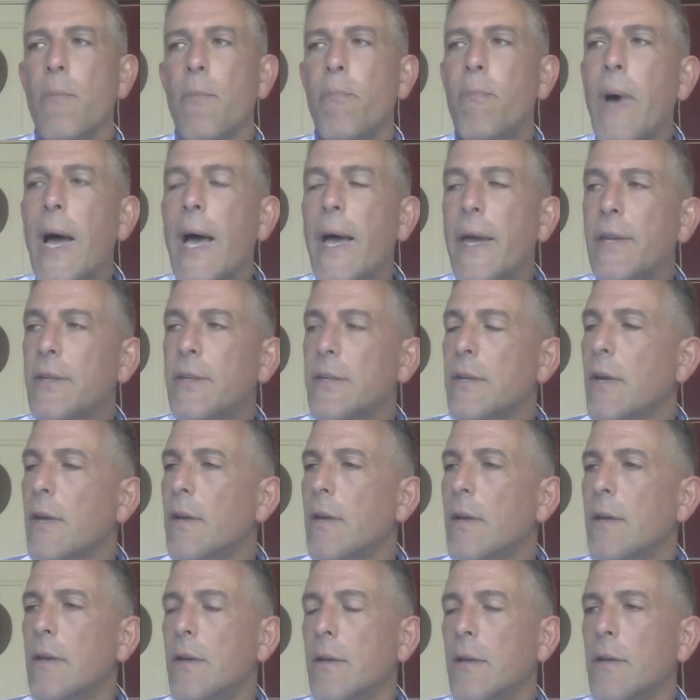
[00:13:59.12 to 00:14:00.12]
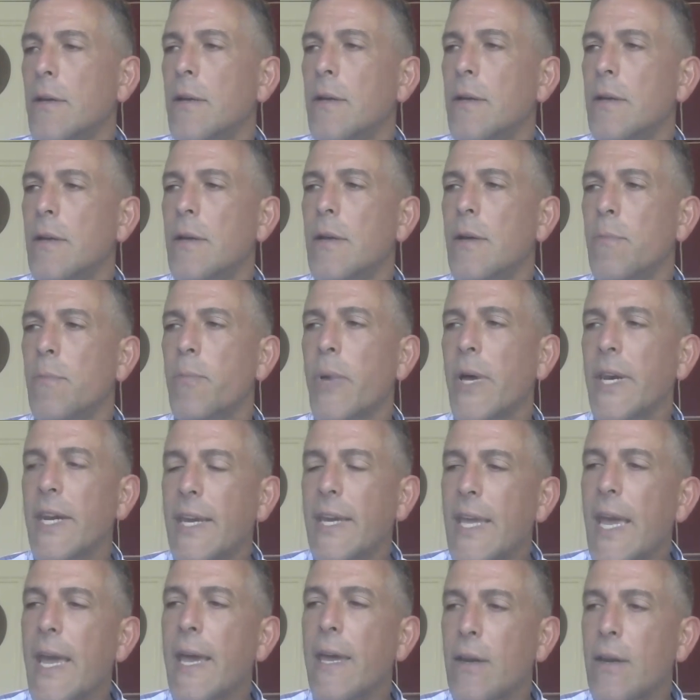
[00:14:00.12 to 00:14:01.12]
But
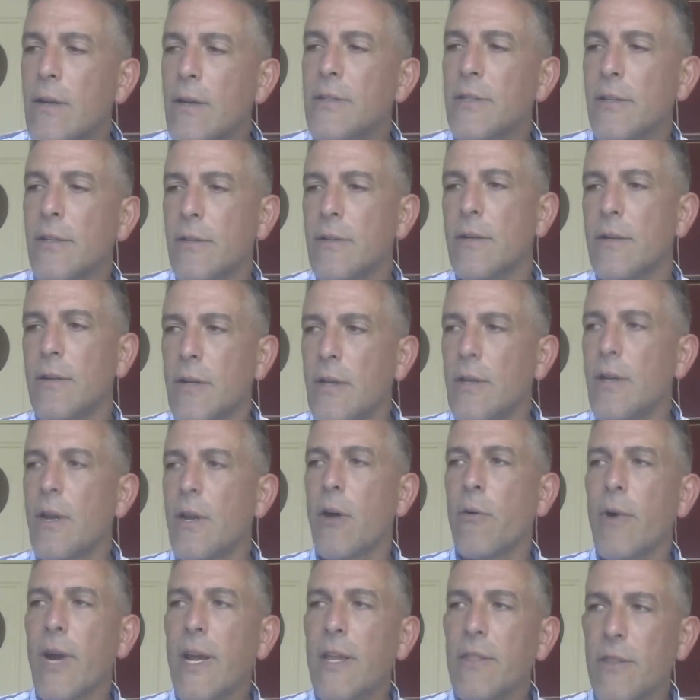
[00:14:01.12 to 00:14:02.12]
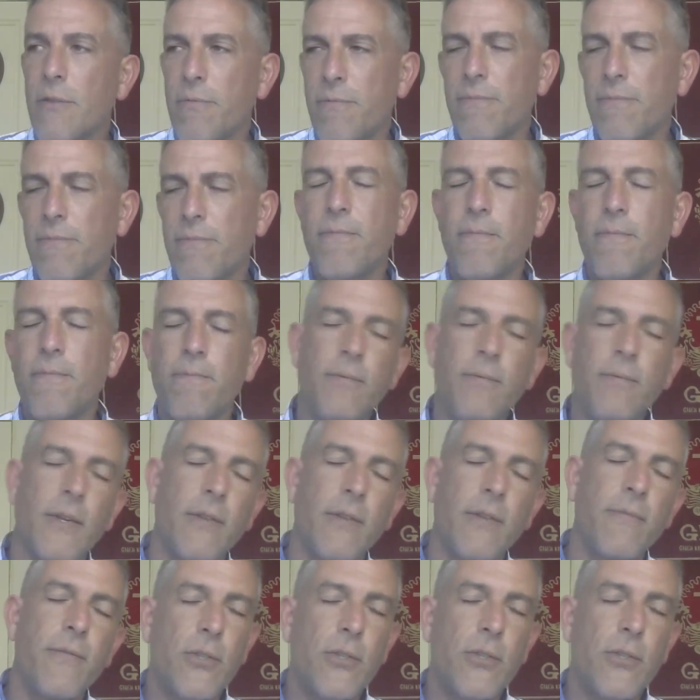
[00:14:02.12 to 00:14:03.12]
again,
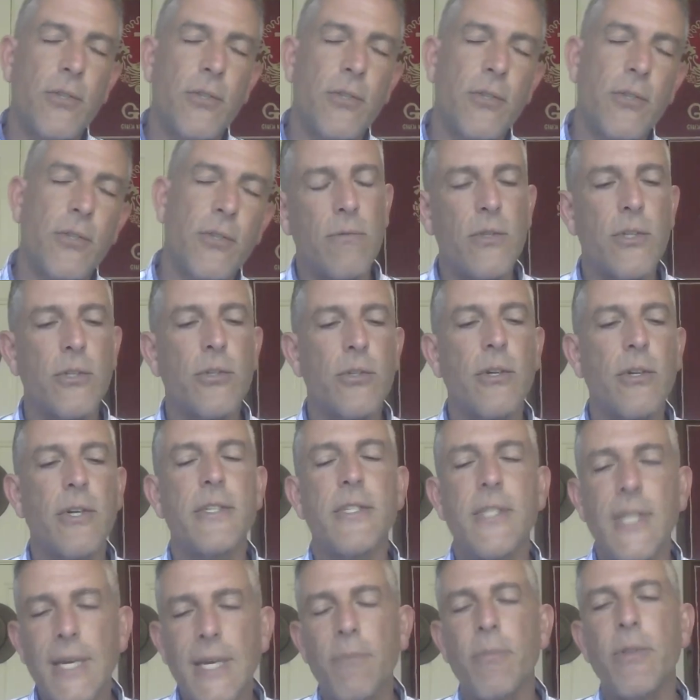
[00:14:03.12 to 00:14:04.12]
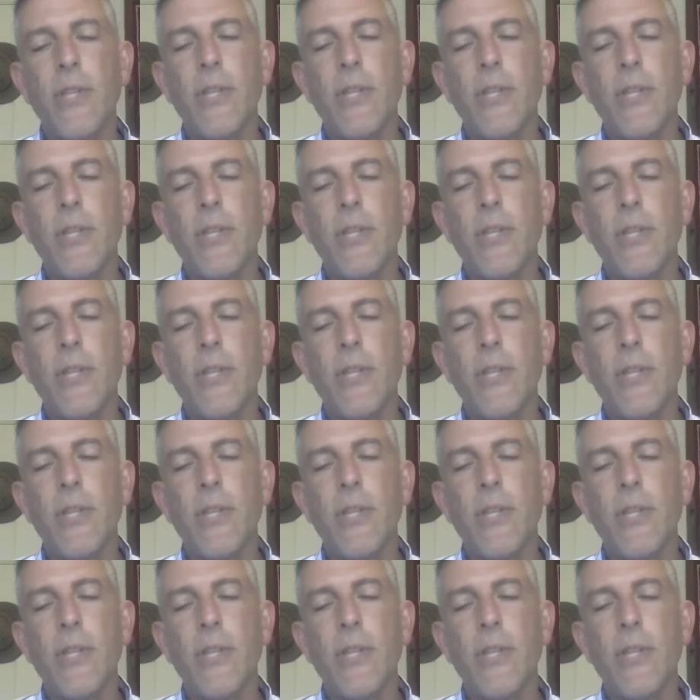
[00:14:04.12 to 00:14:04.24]
if you're talking the sort of deep